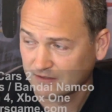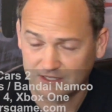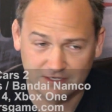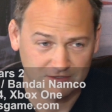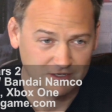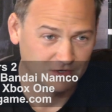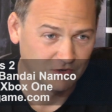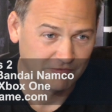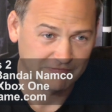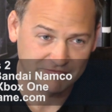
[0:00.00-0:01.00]
They could learn a
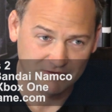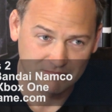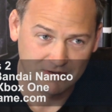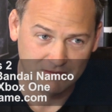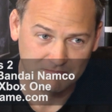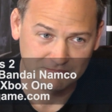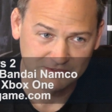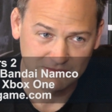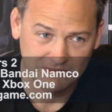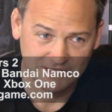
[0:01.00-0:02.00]
lot from
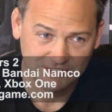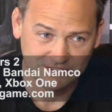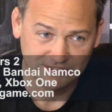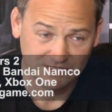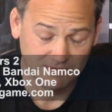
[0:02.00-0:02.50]
simulations.